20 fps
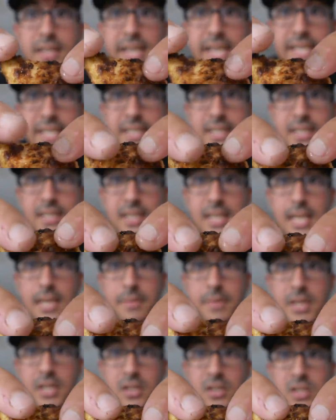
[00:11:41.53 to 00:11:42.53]
taste the
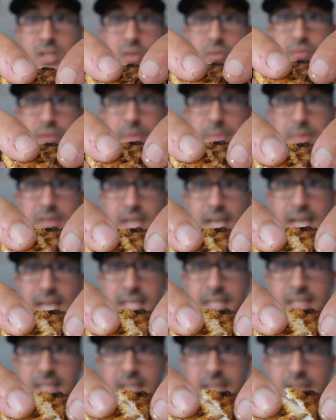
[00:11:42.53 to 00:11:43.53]
same. Here's the rib
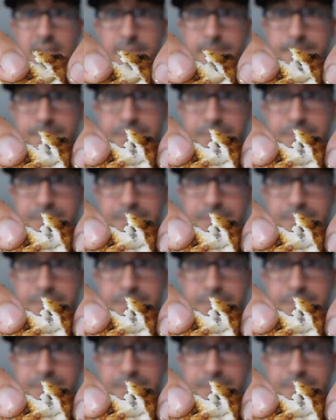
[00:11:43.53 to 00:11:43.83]
test.